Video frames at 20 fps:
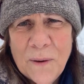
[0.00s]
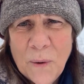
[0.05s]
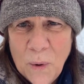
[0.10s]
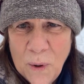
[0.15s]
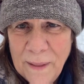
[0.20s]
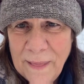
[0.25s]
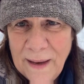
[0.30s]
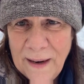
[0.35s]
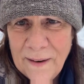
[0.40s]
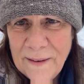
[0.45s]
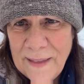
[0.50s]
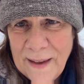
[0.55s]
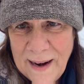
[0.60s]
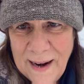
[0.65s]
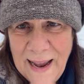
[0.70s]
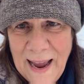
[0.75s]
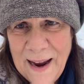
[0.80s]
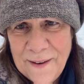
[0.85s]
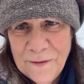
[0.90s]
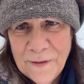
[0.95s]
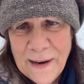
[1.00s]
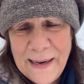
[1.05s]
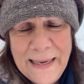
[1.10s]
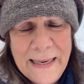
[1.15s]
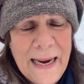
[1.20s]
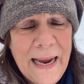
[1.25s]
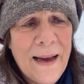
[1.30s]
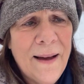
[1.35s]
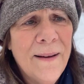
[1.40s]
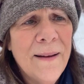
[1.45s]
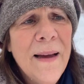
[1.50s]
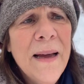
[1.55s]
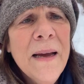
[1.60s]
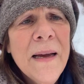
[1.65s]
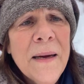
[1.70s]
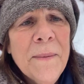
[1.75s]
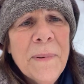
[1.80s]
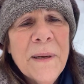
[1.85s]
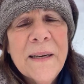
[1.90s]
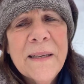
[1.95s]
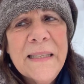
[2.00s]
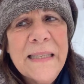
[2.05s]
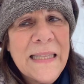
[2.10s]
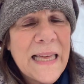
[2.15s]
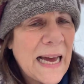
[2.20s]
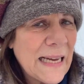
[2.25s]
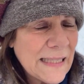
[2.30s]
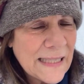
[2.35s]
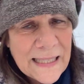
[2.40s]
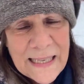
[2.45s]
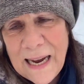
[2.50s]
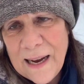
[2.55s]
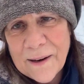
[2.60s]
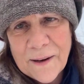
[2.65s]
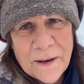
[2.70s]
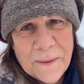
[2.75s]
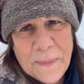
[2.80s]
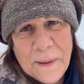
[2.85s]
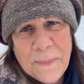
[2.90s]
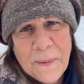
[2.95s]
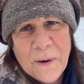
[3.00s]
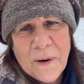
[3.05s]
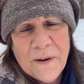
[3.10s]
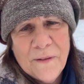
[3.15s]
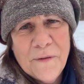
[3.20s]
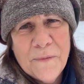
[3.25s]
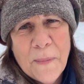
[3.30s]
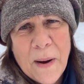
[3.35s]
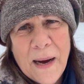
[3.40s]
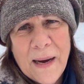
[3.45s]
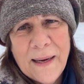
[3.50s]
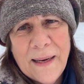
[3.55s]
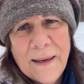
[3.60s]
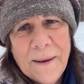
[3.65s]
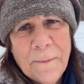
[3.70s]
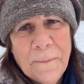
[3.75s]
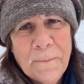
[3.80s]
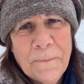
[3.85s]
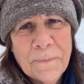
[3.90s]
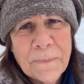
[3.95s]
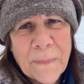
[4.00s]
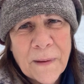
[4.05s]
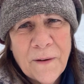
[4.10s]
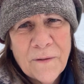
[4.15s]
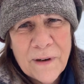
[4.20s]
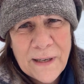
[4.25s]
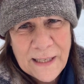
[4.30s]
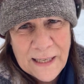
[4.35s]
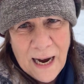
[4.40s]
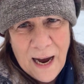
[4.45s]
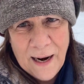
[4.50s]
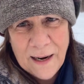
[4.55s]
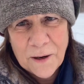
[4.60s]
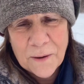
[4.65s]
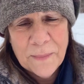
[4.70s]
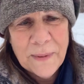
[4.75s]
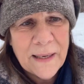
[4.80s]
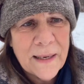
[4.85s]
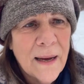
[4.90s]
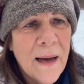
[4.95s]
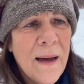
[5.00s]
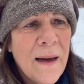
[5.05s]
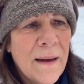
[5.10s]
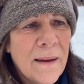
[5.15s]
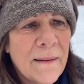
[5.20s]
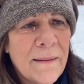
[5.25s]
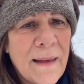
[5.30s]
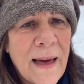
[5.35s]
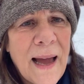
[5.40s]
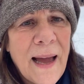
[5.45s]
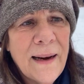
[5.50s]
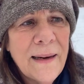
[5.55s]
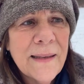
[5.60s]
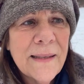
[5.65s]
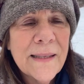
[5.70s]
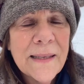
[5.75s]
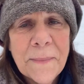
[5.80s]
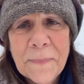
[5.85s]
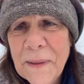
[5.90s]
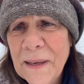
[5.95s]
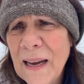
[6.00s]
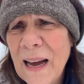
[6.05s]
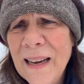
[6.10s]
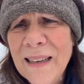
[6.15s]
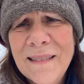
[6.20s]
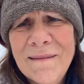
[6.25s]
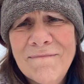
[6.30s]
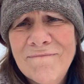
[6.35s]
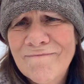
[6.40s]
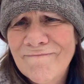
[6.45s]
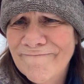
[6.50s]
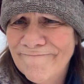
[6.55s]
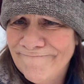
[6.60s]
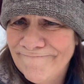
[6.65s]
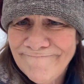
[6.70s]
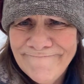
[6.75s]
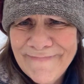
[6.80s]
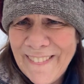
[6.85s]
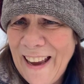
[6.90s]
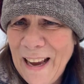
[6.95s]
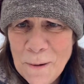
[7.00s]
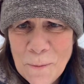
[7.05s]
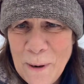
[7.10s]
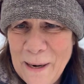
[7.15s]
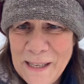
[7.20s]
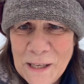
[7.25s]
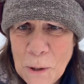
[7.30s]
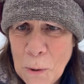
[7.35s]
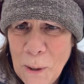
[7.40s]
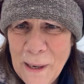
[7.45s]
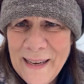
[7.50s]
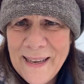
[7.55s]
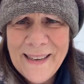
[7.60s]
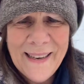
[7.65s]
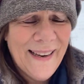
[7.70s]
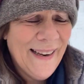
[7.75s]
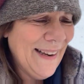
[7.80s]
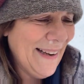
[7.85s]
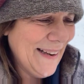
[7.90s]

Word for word: on there that I have right now because that's not going to be part of my retirement. That is something I can't wait to quit.